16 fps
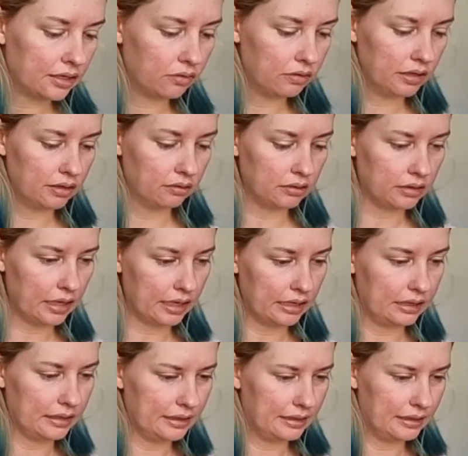Oh, this looks like
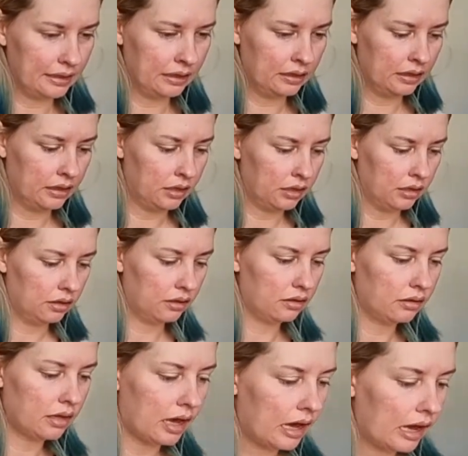it's the
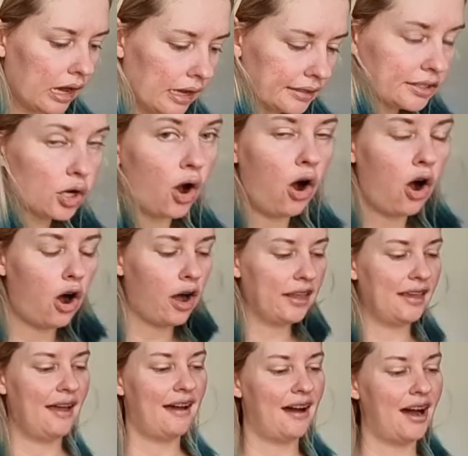last. Oh,
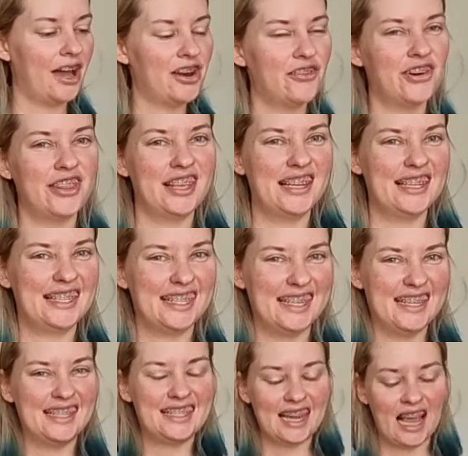yeah, I know what this
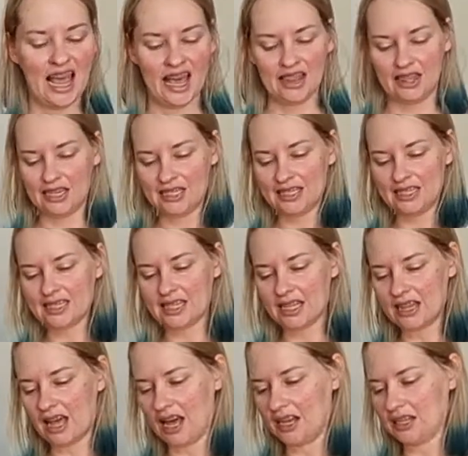is. This is the
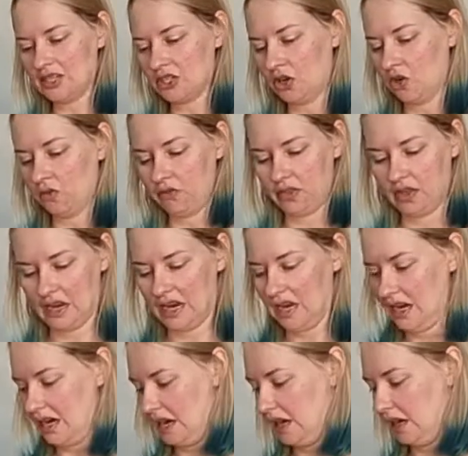last of
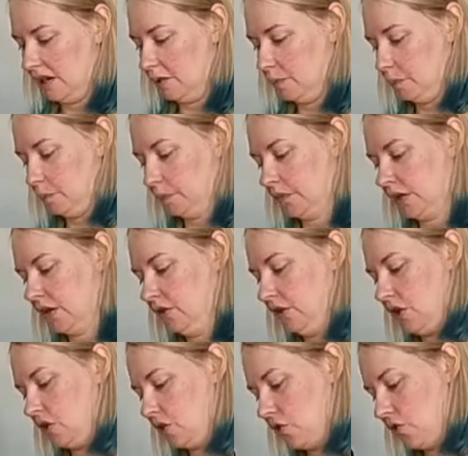the
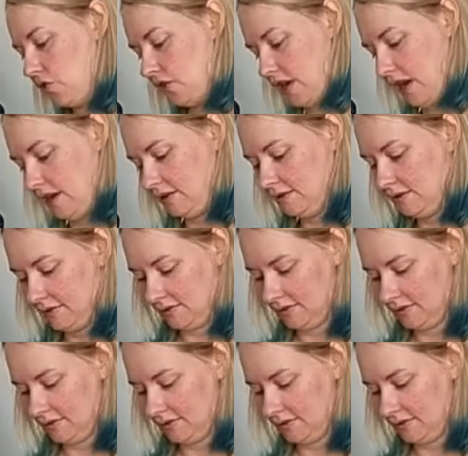clothing.